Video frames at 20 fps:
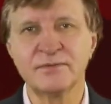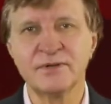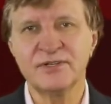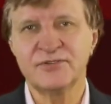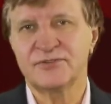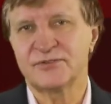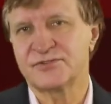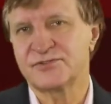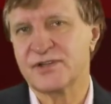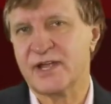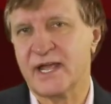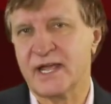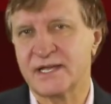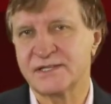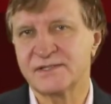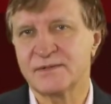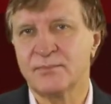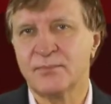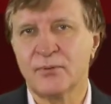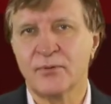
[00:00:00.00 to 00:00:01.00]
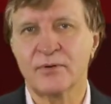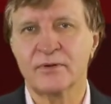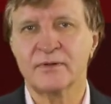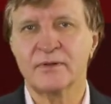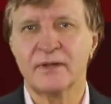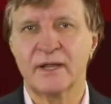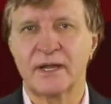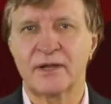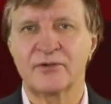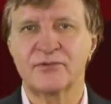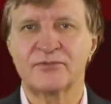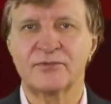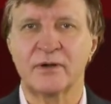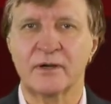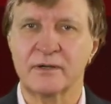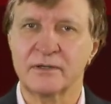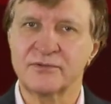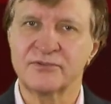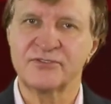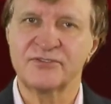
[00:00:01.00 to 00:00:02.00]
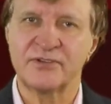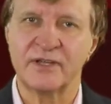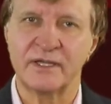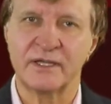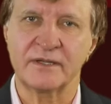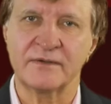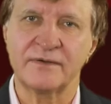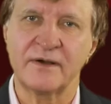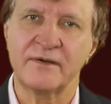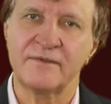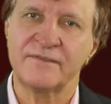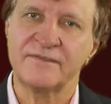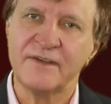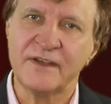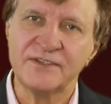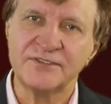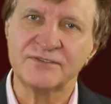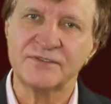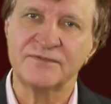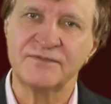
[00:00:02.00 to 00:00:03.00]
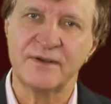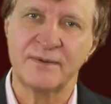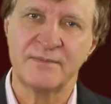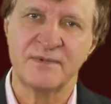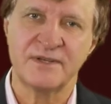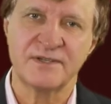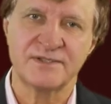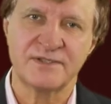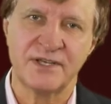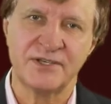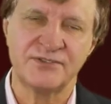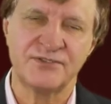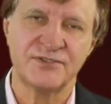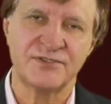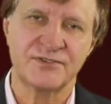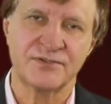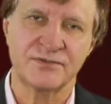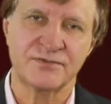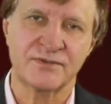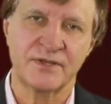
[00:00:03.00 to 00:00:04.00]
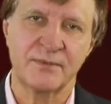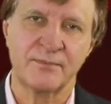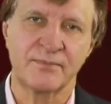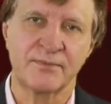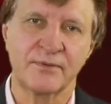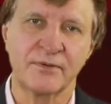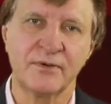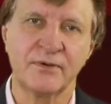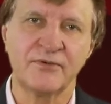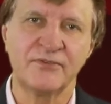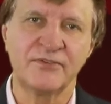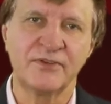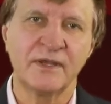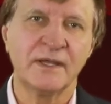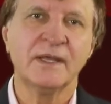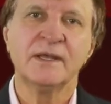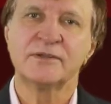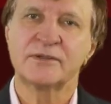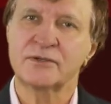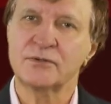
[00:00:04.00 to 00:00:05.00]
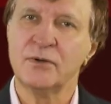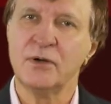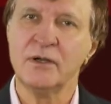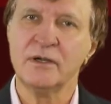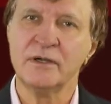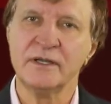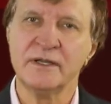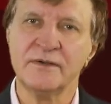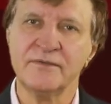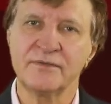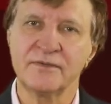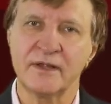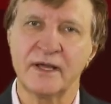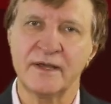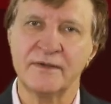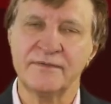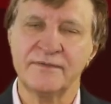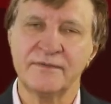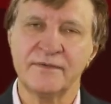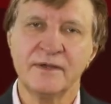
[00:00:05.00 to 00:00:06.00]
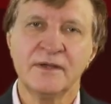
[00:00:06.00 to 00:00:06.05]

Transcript: research adds important layers to our understanding of how facial feminization surgery improves the quality of life